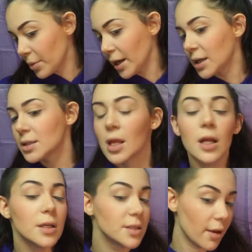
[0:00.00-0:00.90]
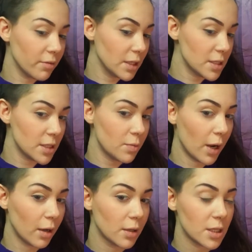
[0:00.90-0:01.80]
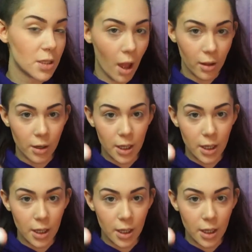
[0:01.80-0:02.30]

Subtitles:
but I can definitely see wearing this color